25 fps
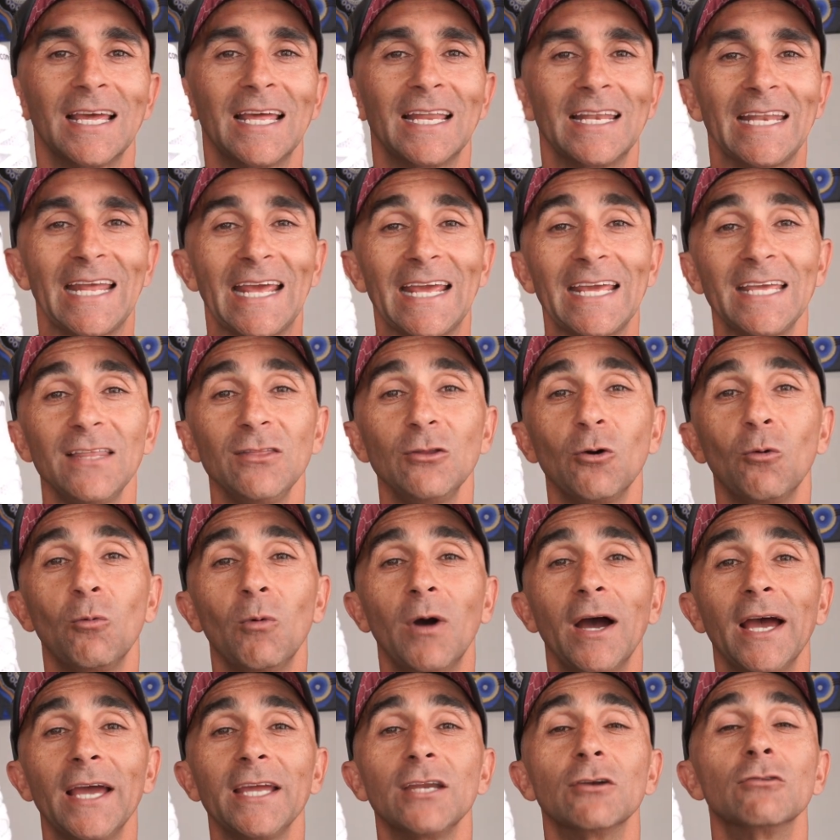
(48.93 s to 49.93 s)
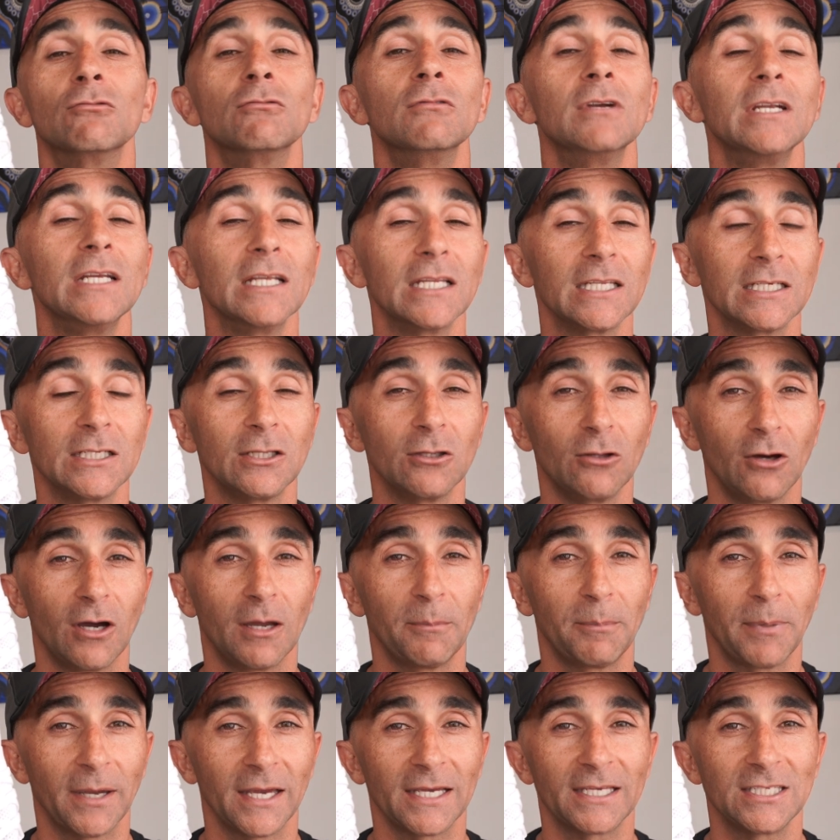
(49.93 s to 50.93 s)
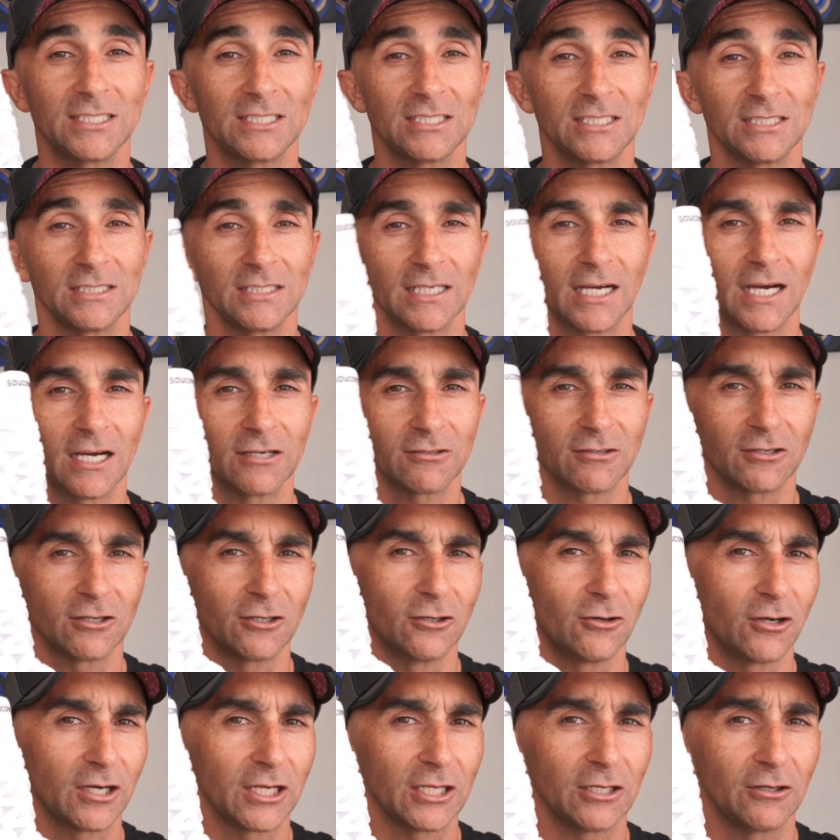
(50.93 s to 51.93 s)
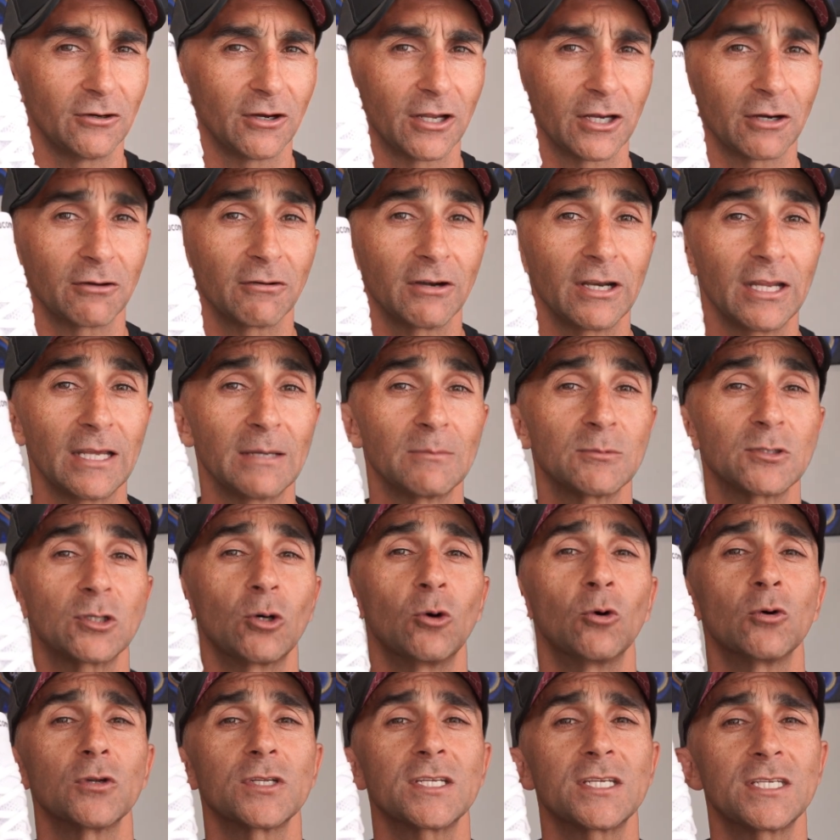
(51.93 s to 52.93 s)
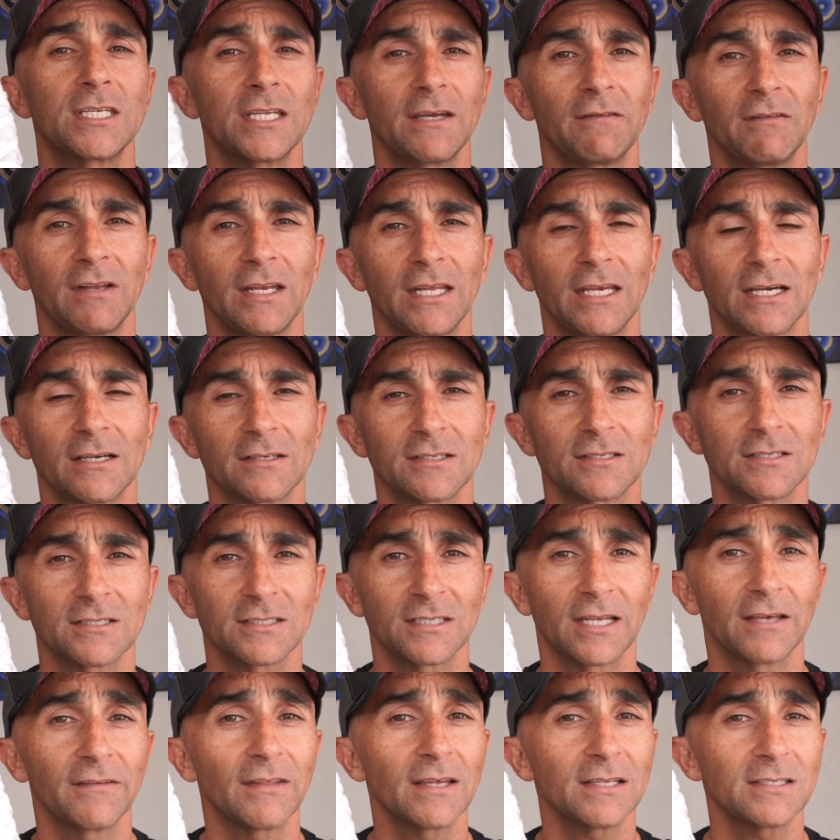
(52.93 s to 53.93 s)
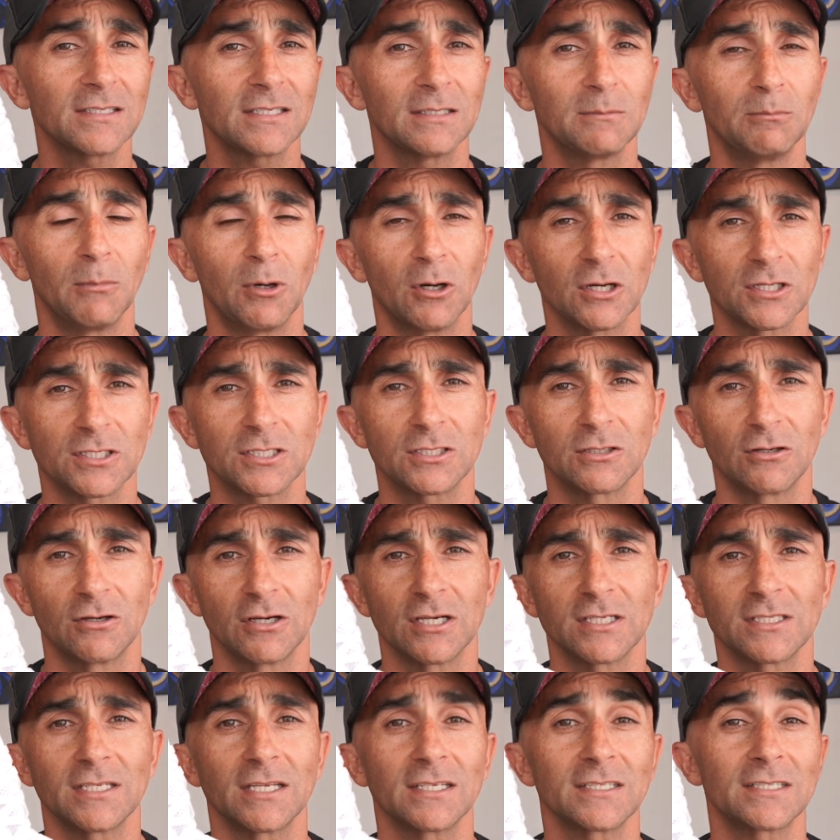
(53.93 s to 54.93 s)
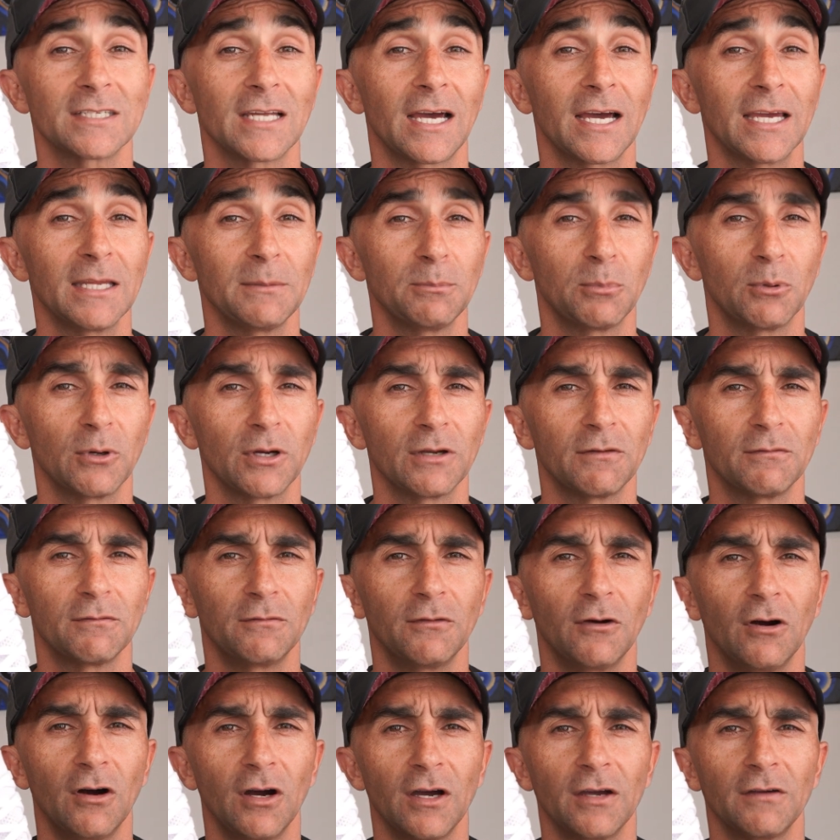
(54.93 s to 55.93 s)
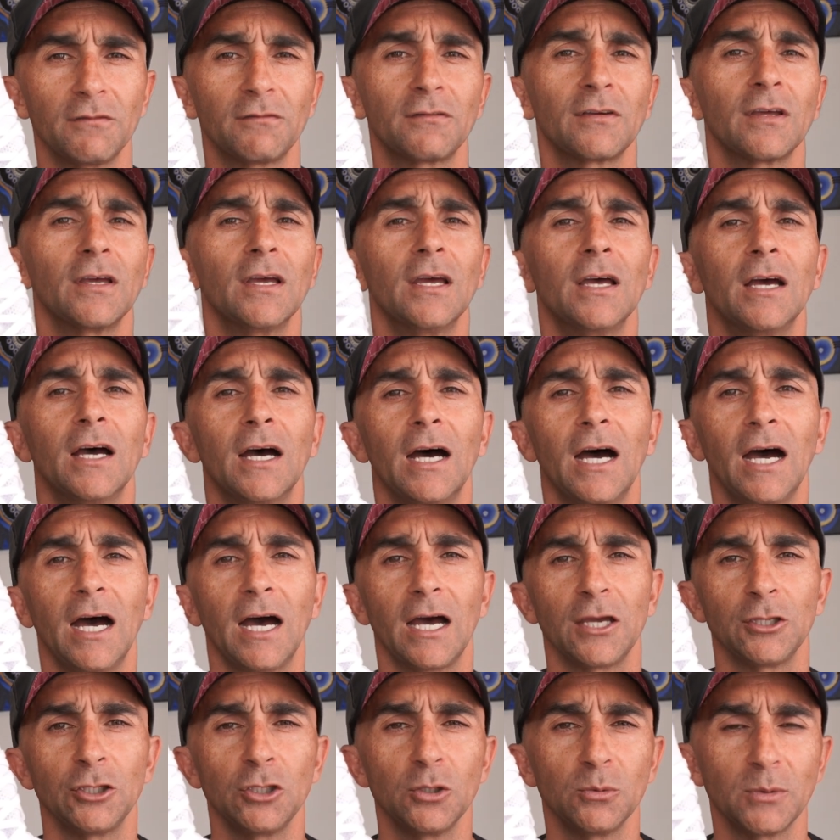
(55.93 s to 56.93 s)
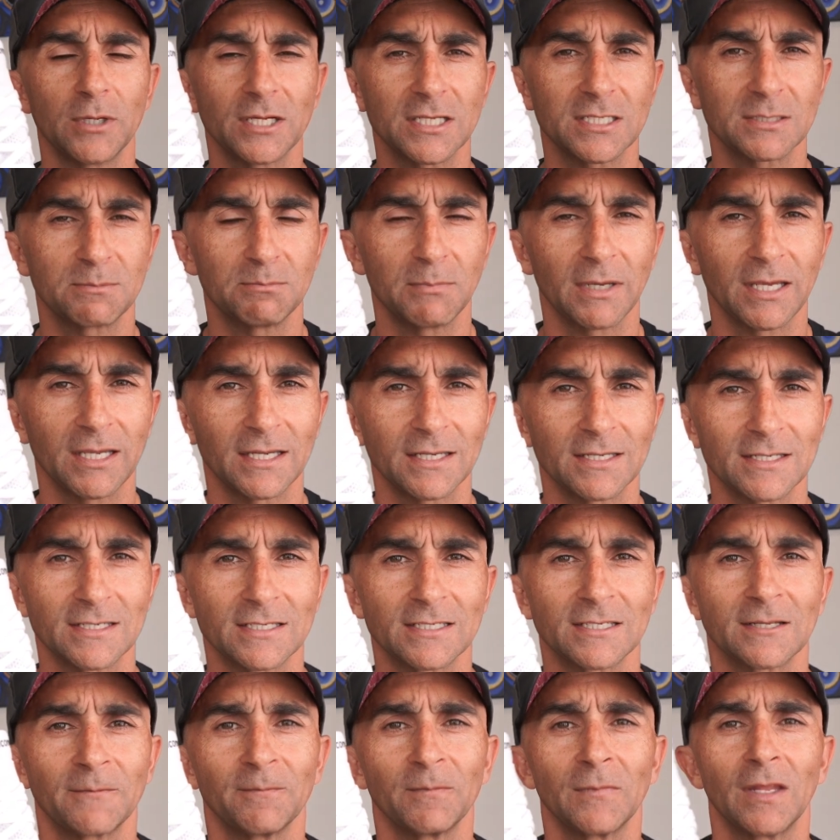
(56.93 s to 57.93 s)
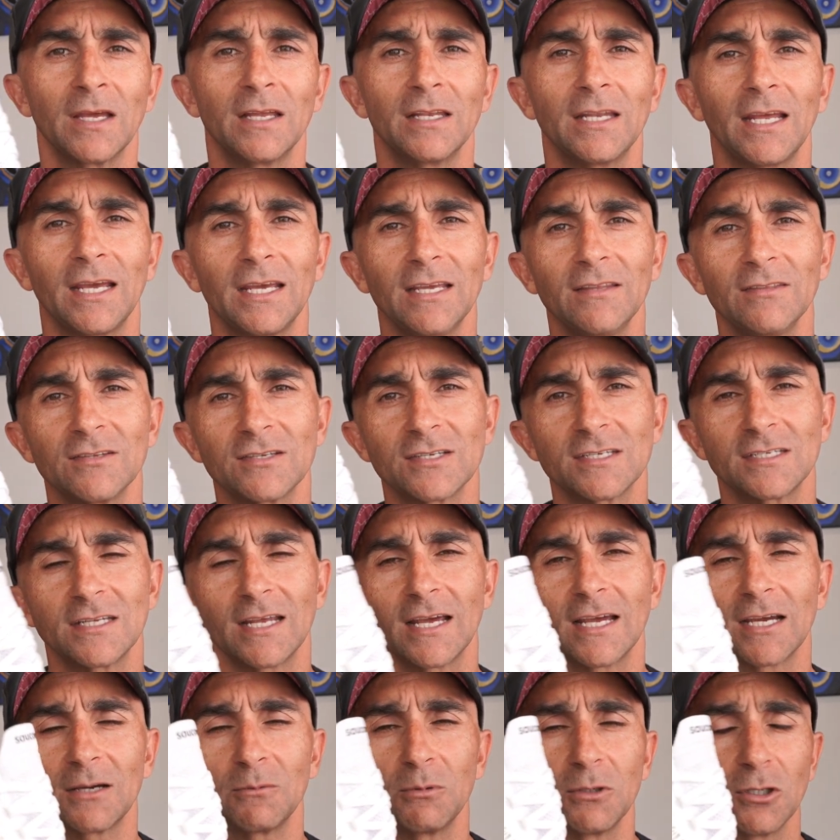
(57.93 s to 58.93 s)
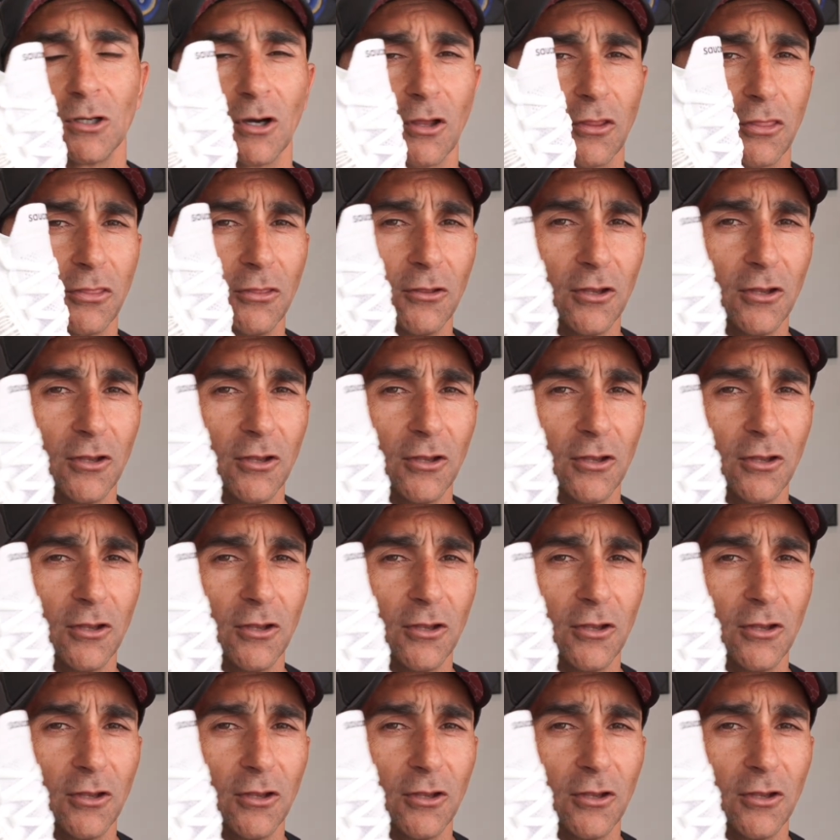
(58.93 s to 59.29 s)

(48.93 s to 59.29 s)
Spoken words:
Now in the weight, really light package here, 199 grams or 7 ounces. Now that's in my size, that's an 8.5 US men's. Now in the stack, we got